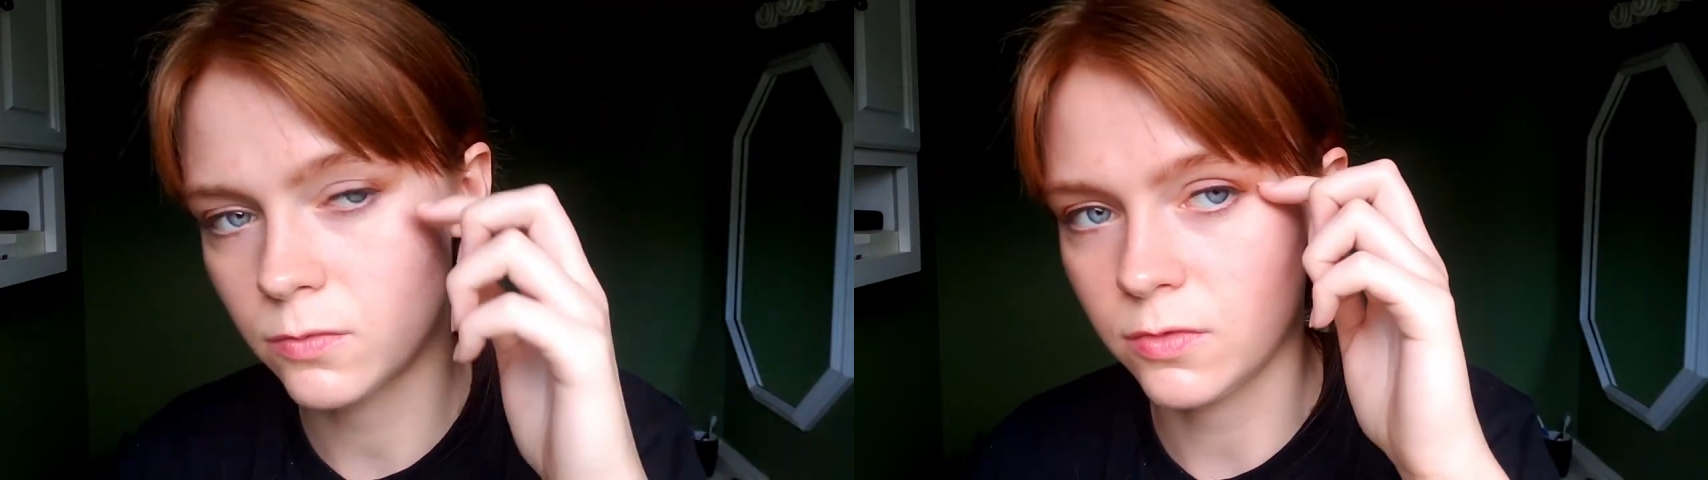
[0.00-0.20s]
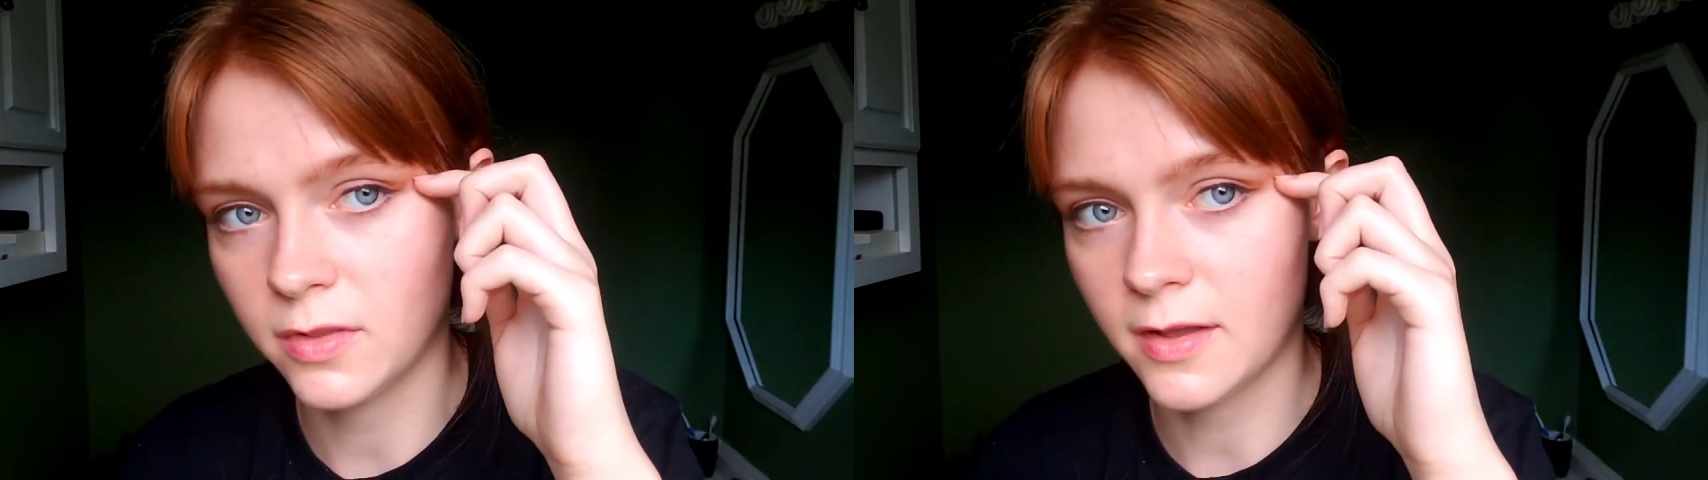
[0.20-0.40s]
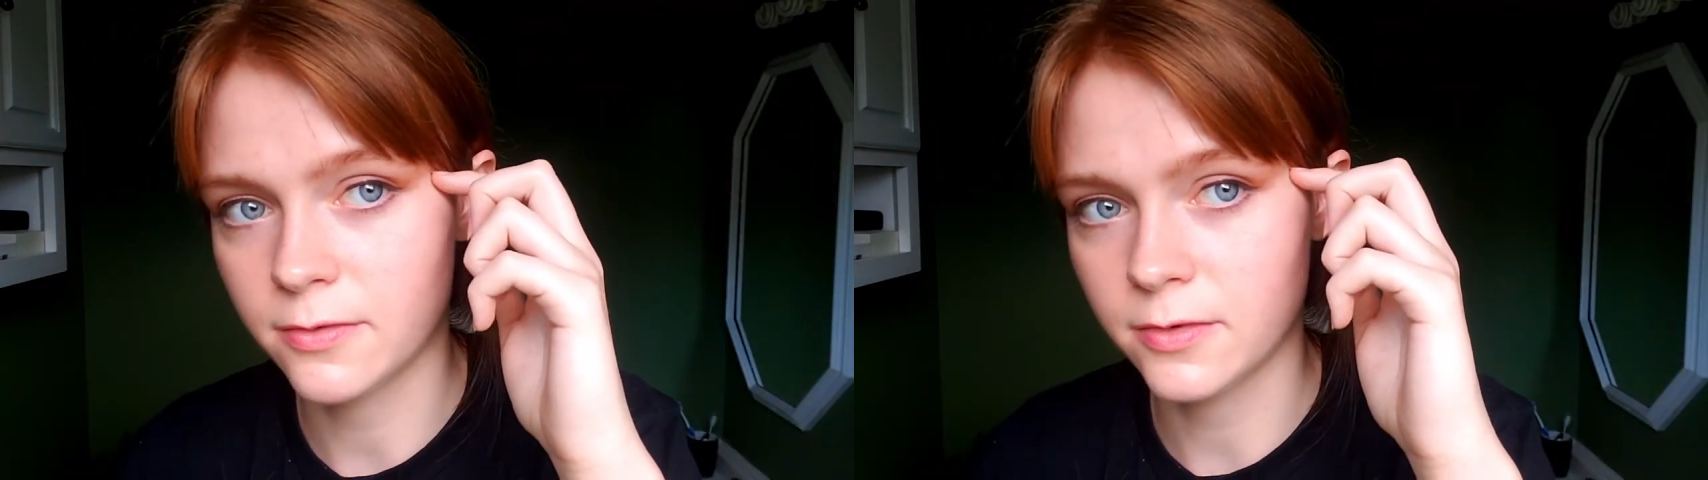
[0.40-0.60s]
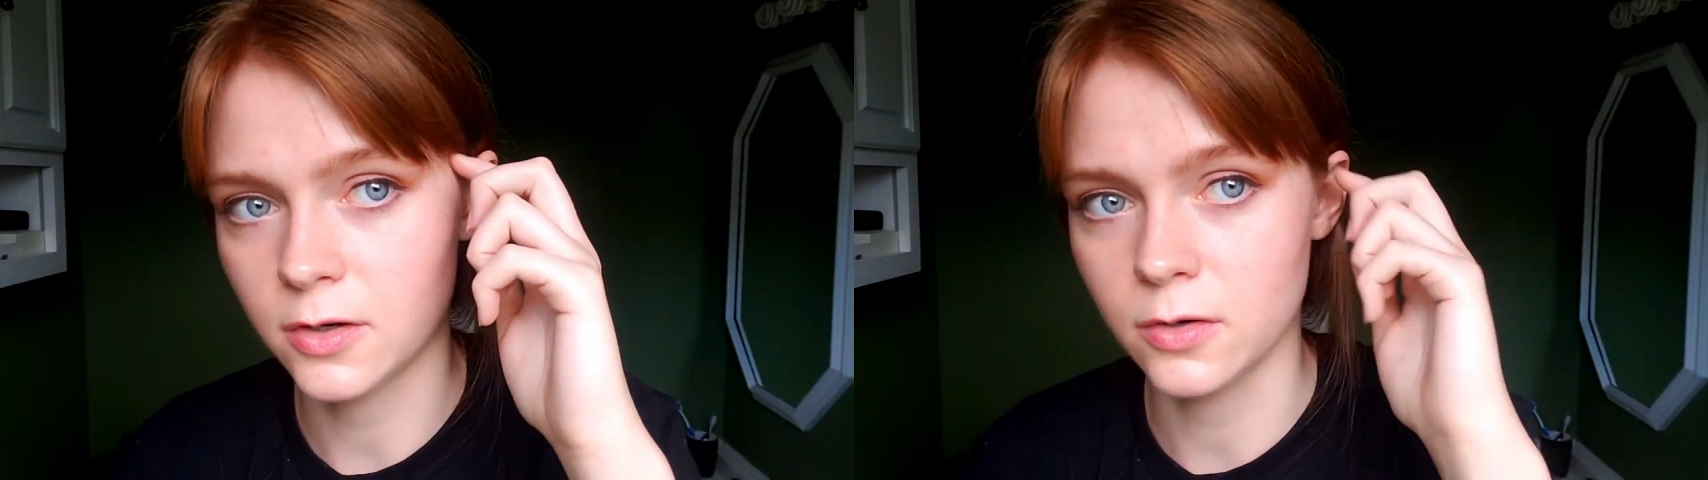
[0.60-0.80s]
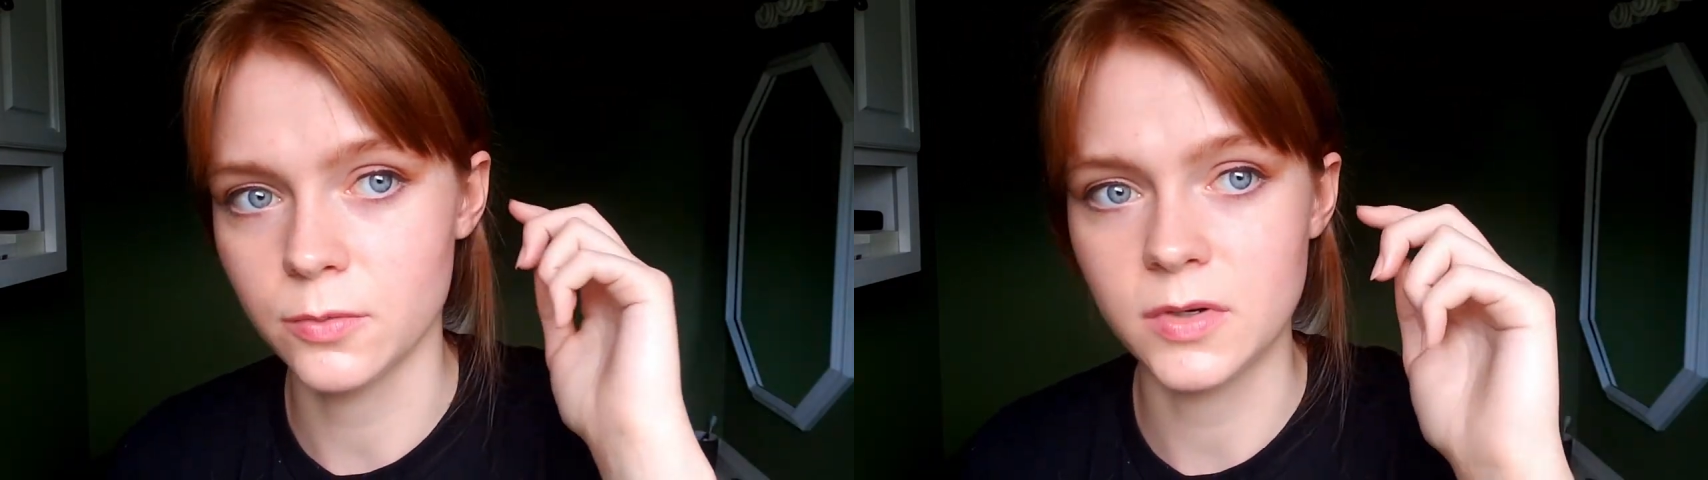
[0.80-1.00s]

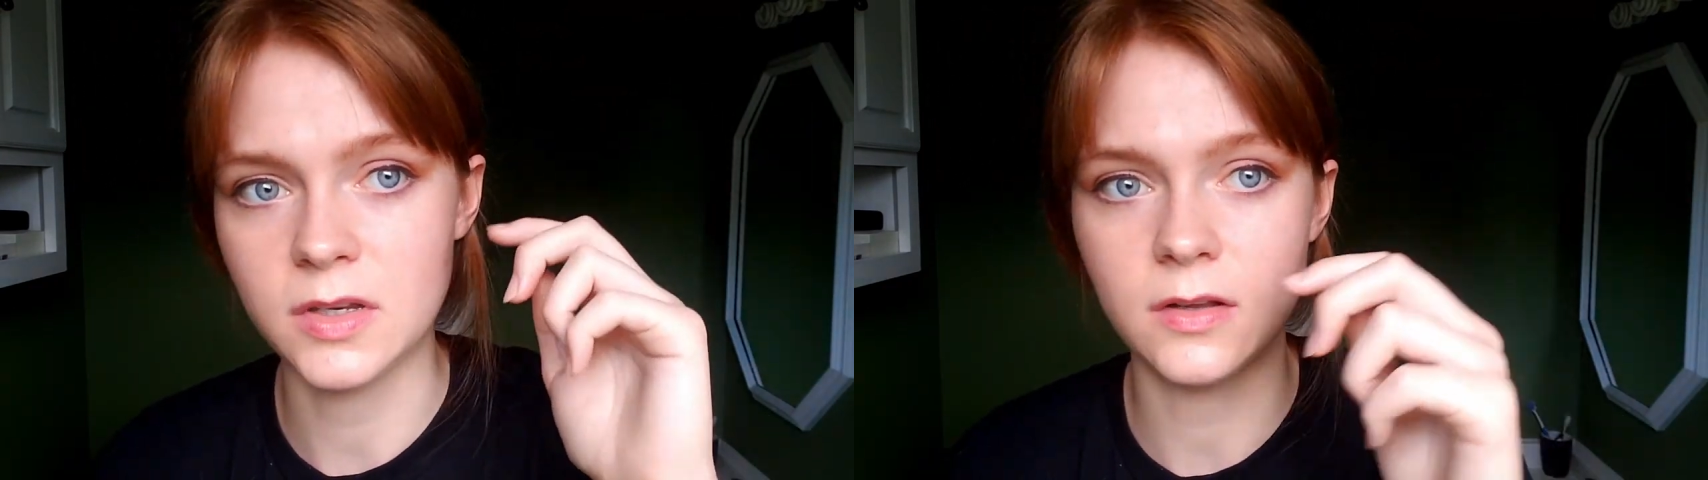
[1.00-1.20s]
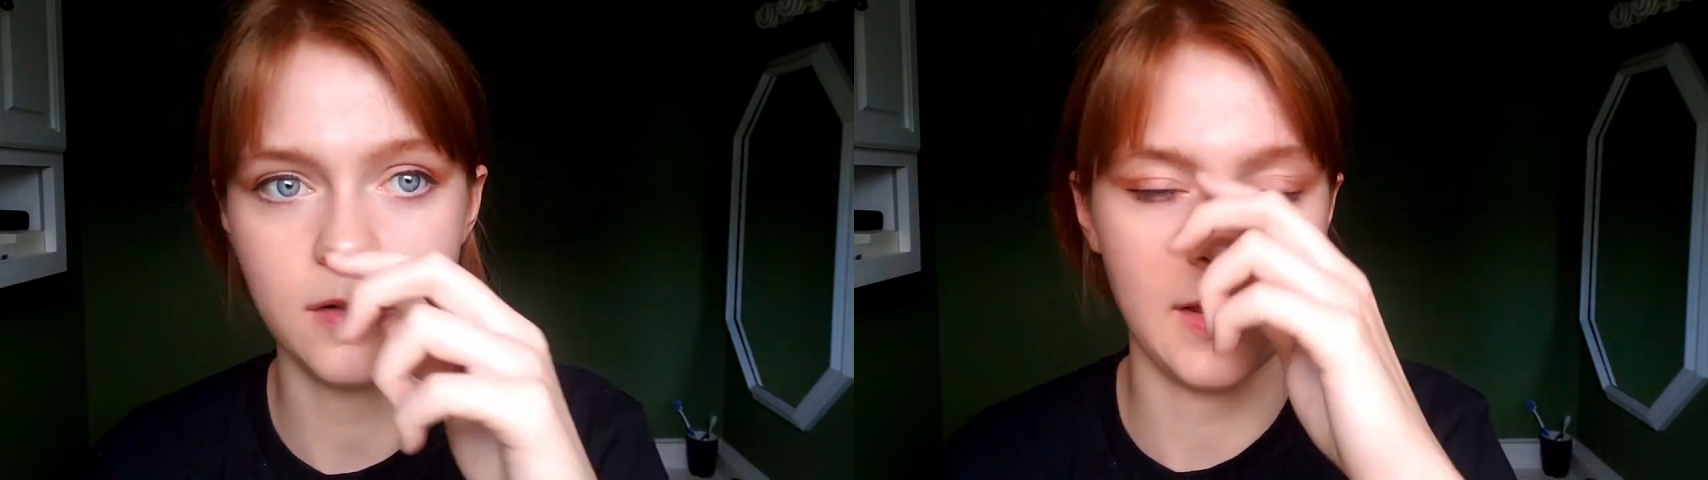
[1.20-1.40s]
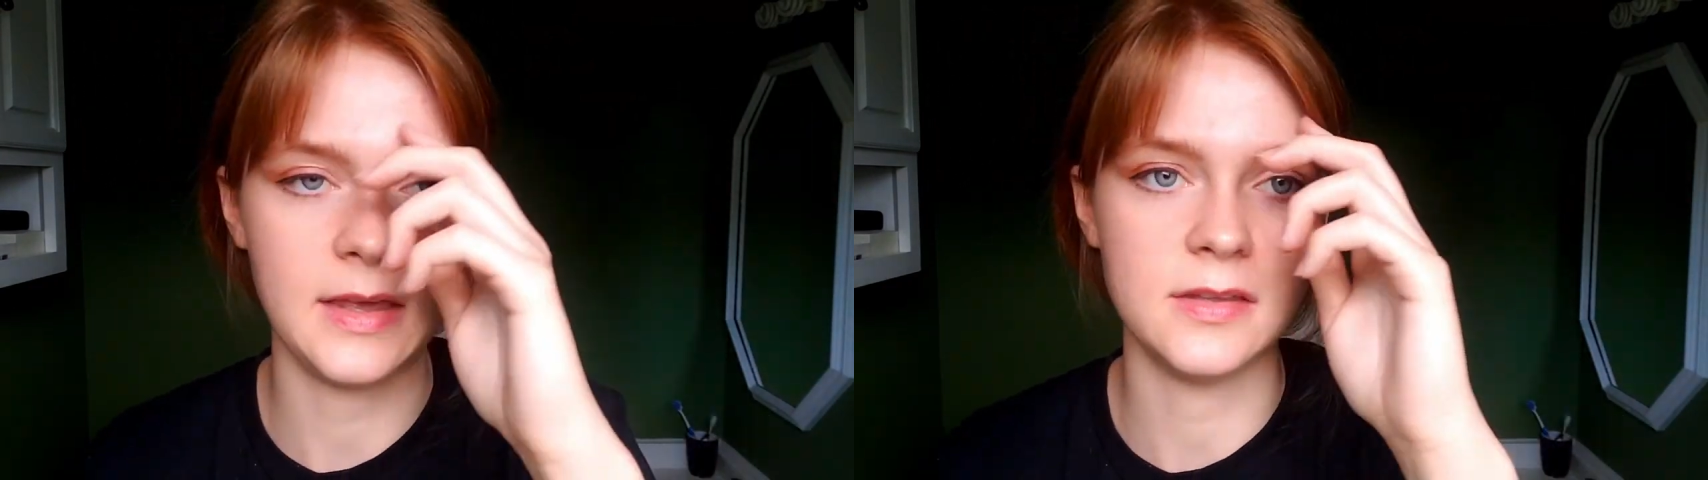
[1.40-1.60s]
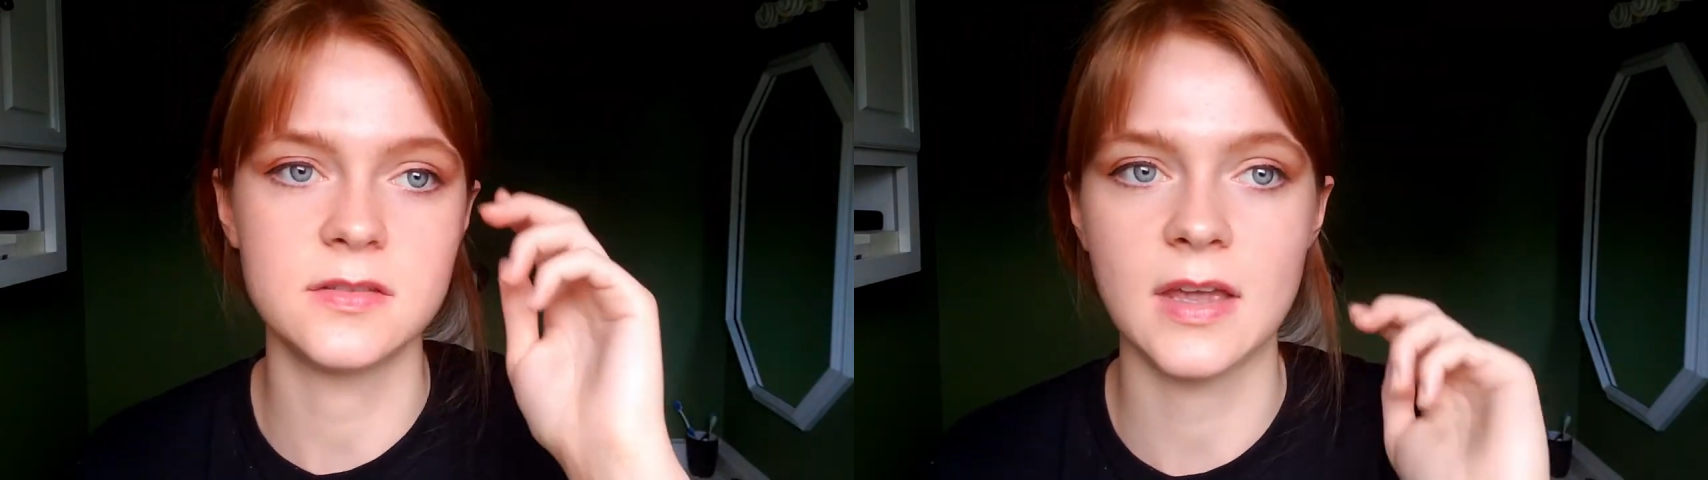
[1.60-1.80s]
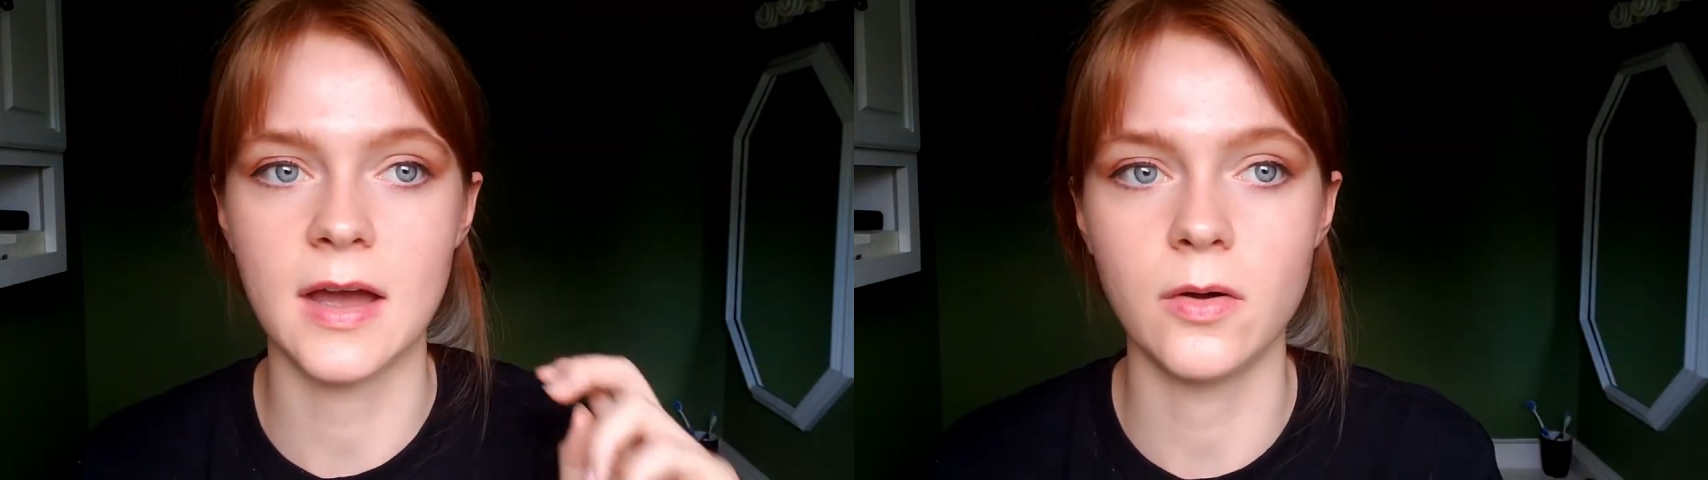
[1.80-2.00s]
fluffier when it lays
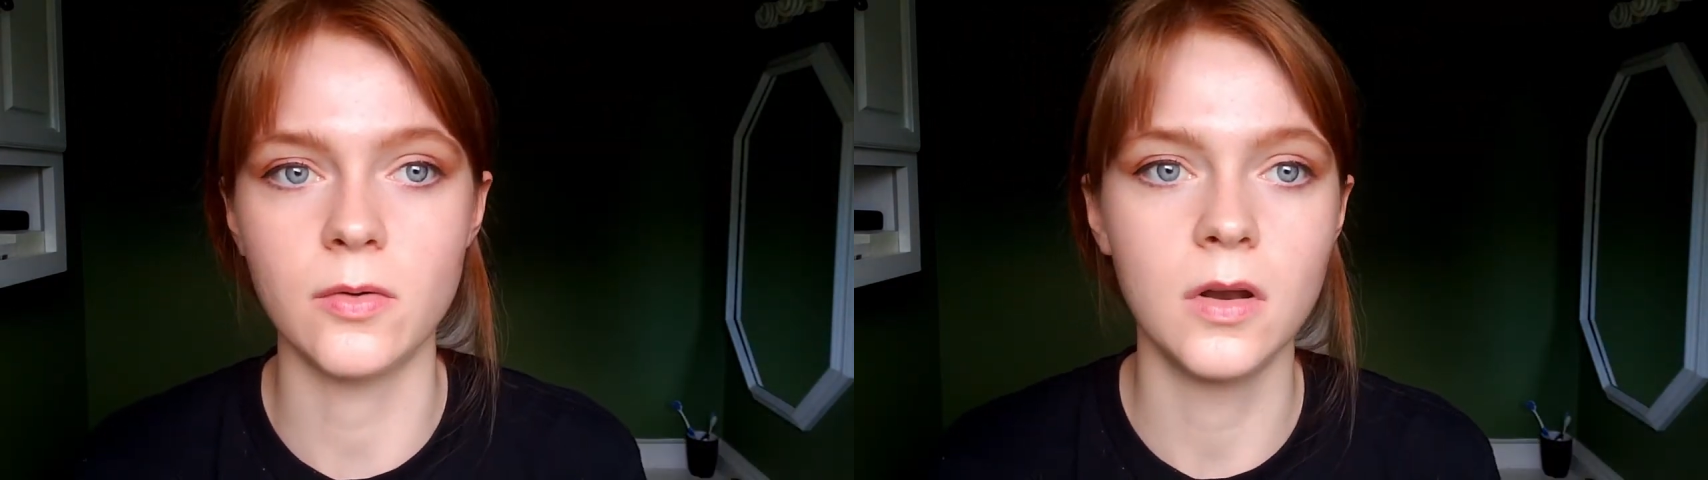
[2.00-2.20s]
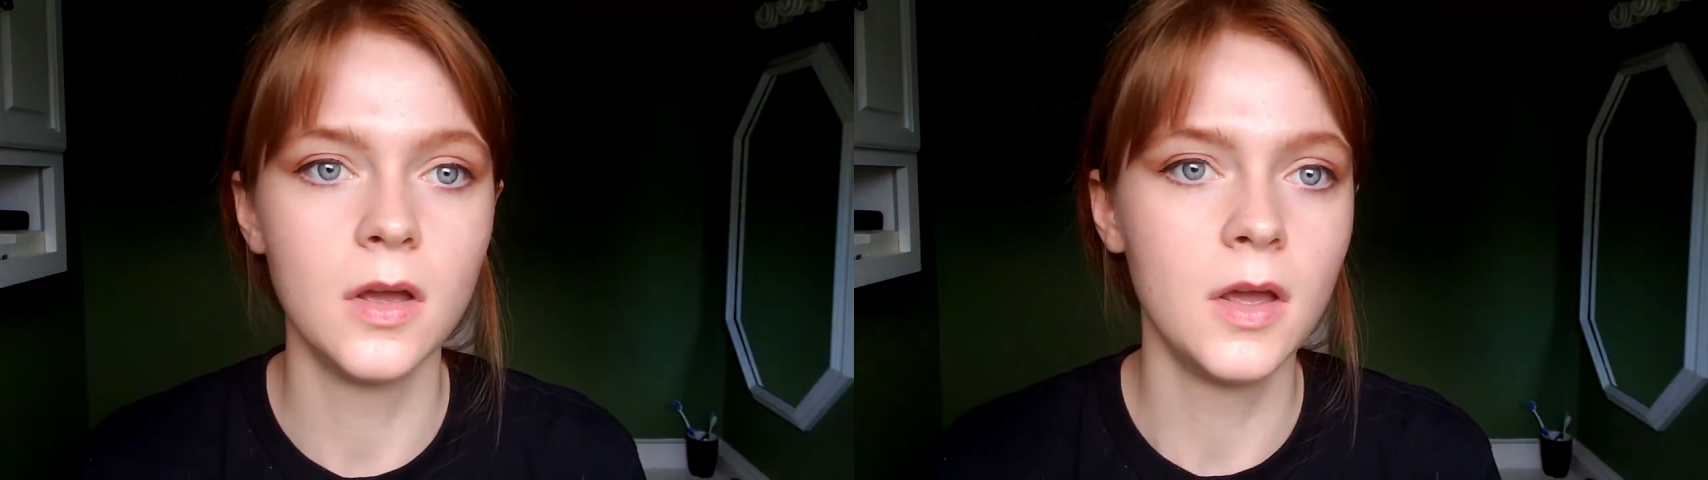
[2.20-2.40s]
down.